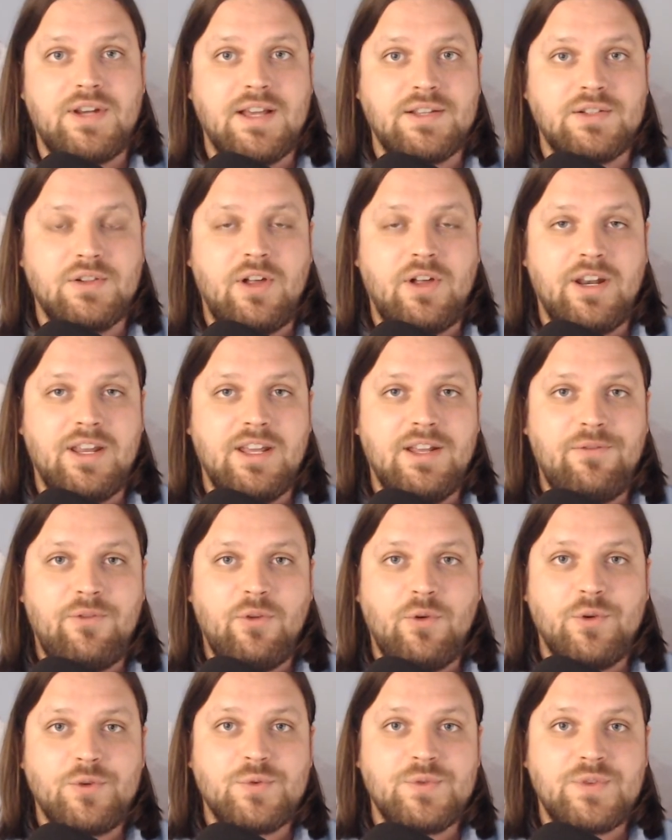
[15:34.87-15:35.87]
has a lot of
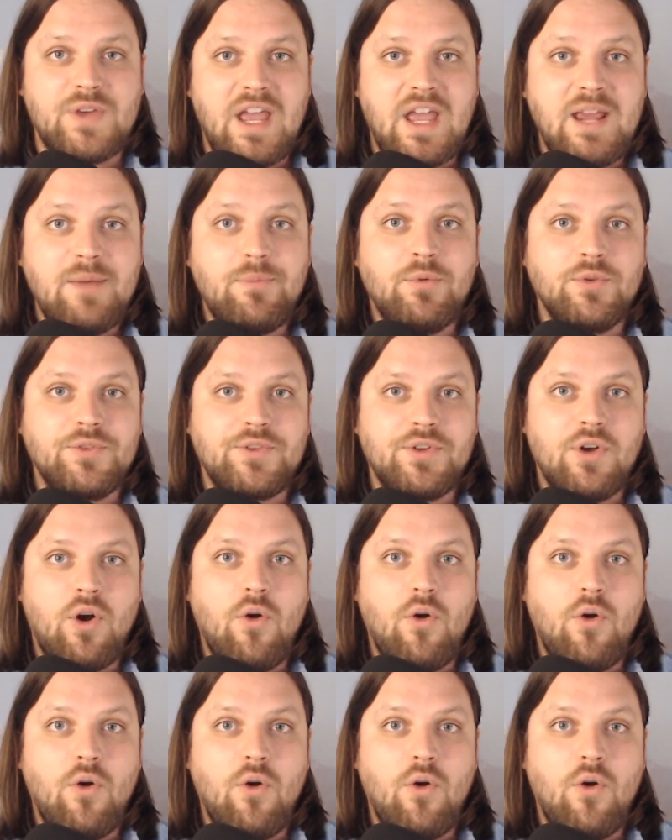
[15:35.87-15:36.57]
influence, was able to